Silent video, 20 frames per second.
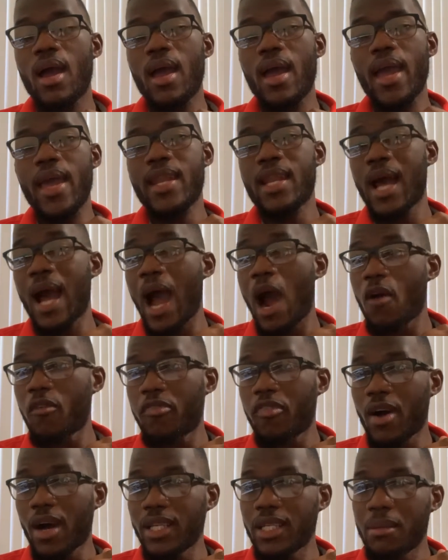and how
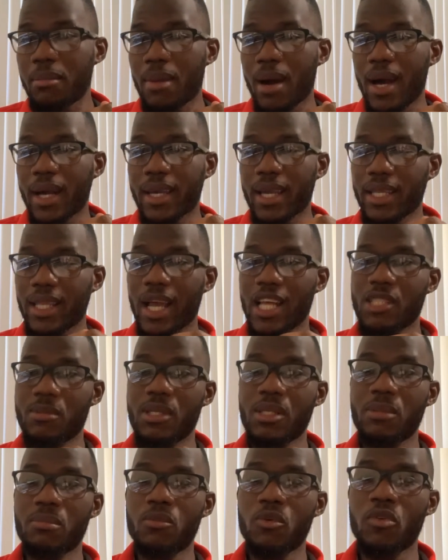far the market has
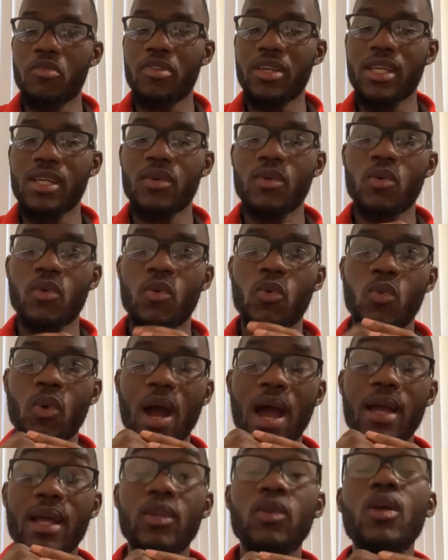been moving.
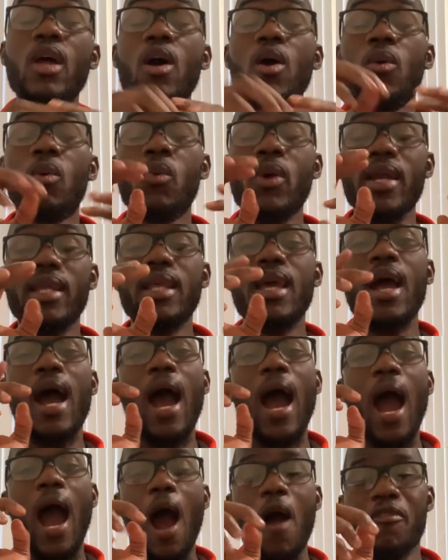Wait,
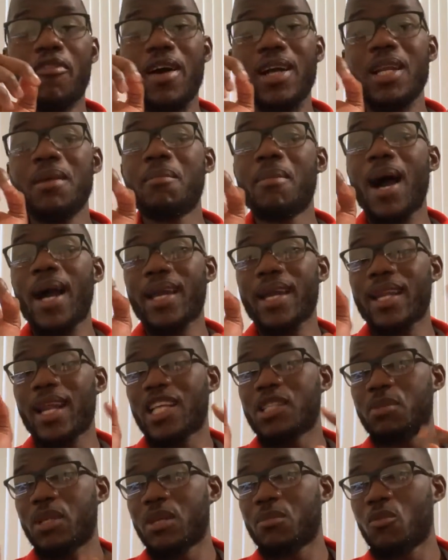how far the market
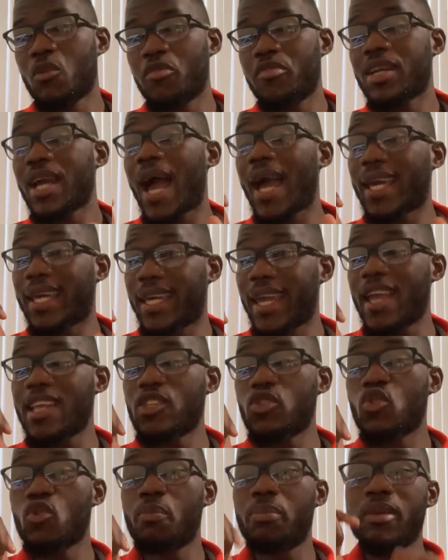has been moving
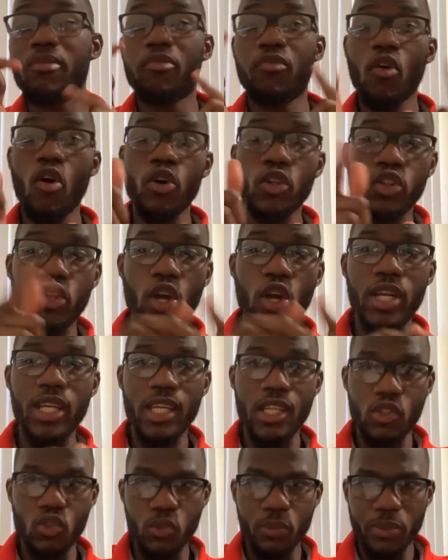against you before turning
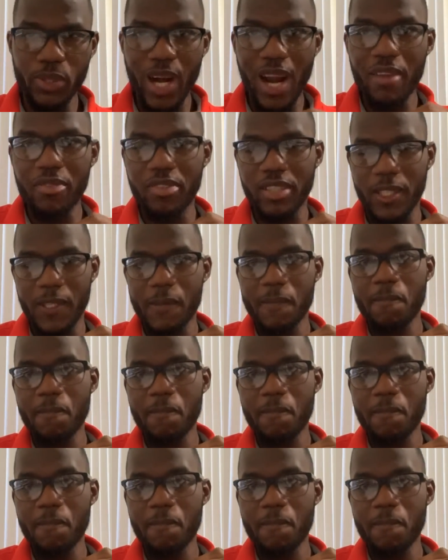into profit.